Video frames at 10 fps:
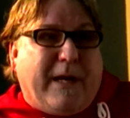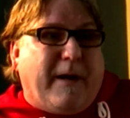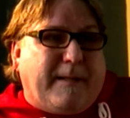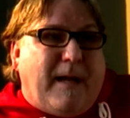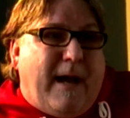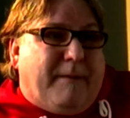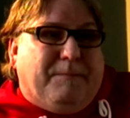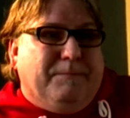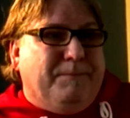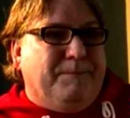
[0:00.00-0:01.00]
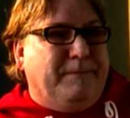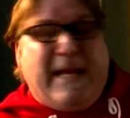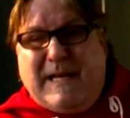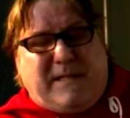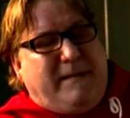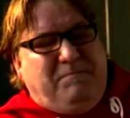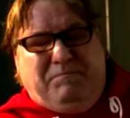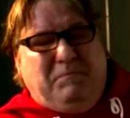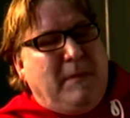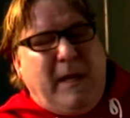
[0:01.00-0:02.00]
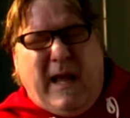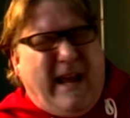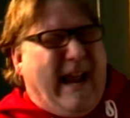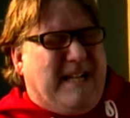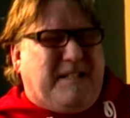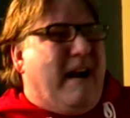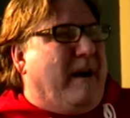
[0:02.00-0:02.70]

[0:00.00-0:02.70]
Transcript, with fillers: We could have died. Easy. Tim Pipes